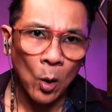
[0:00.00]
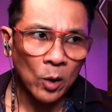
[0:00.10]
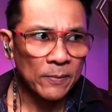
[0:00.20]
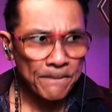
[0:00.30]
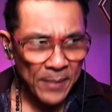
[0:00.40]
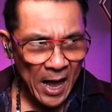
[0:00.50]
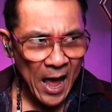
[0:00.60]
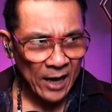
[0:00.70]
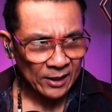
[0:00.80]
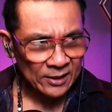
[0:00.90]
Kon
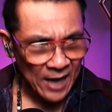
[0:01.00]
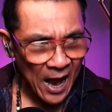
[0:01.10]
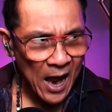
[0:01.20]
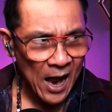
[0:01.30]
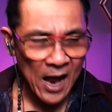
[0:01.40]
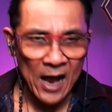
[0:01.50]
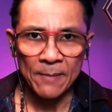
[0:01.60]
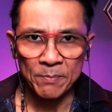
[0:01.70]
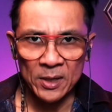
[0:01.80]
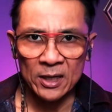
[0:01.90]
plak na
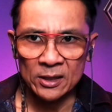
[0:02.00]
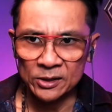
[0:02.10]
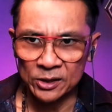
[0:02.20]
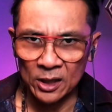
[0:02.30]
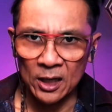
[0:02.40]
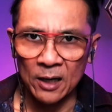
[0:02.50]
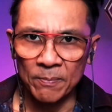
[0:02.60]
means